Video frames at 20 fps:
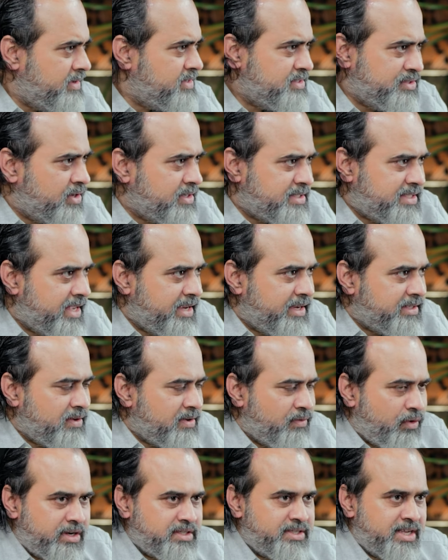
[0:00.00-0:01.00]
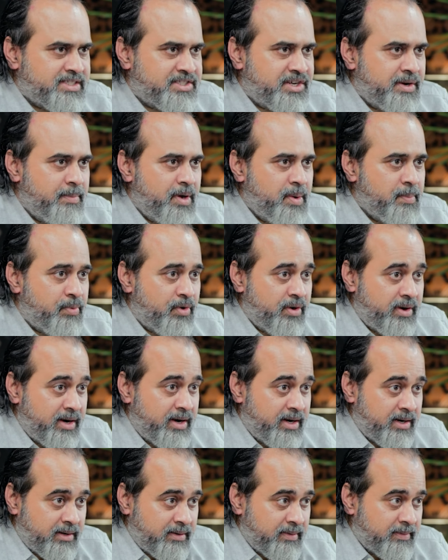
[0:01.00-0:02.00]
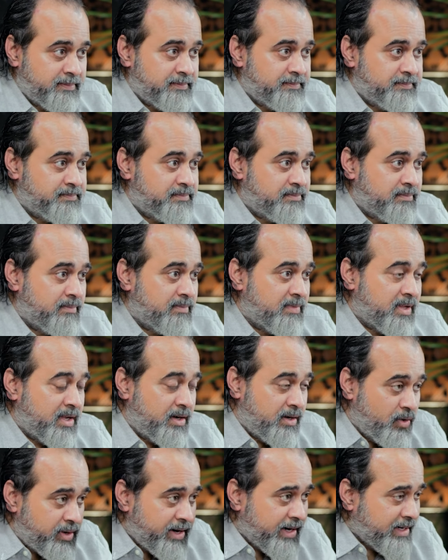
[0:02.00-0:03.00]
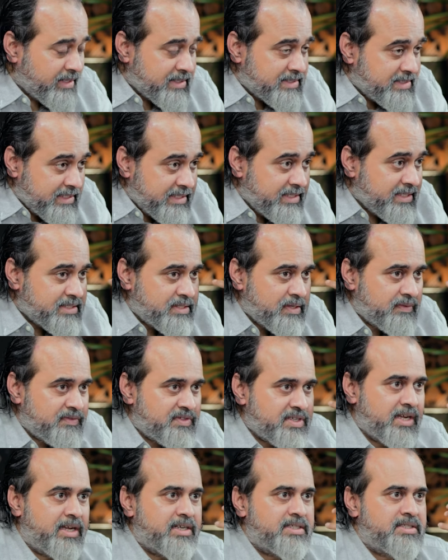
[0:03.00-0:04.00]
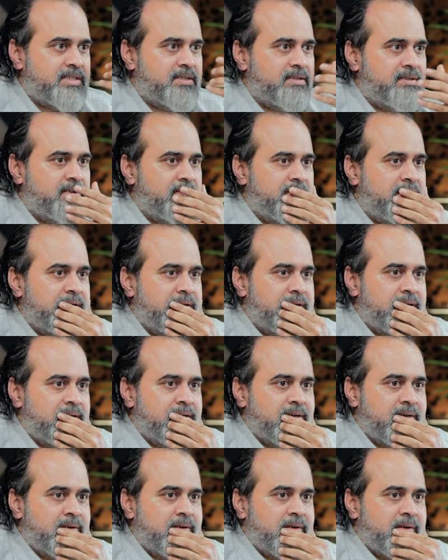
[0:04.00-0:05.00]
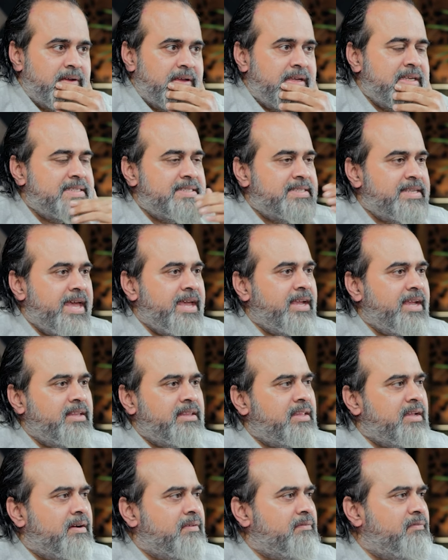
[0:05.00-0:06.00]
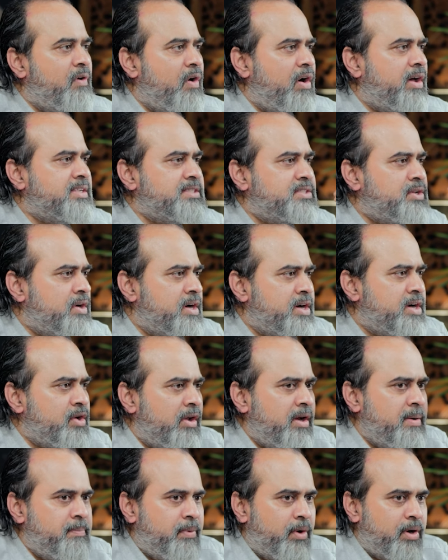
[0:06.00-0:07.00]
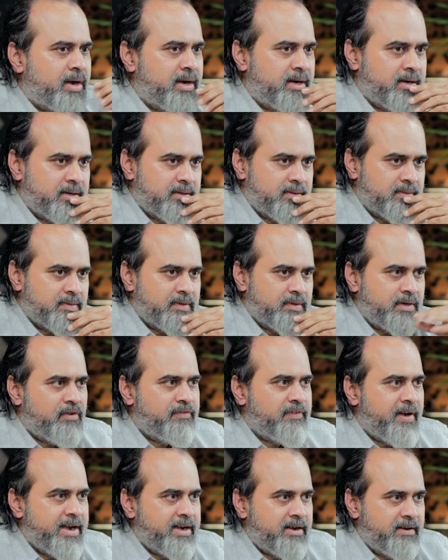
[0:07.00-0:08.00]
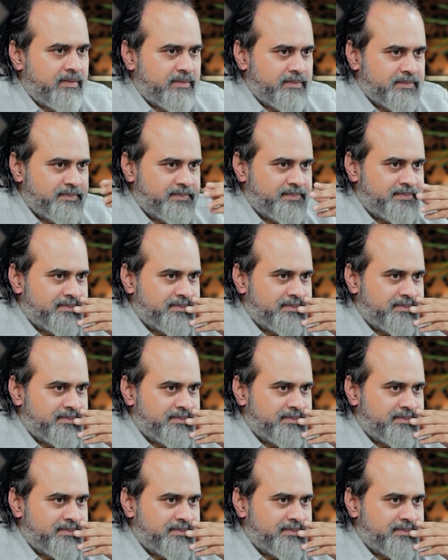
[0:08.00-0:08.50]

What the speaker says: No, he is not saying the war is extremely important. Look at the genius of Sri Krishna. He is saying the war is not at all important. Now fight.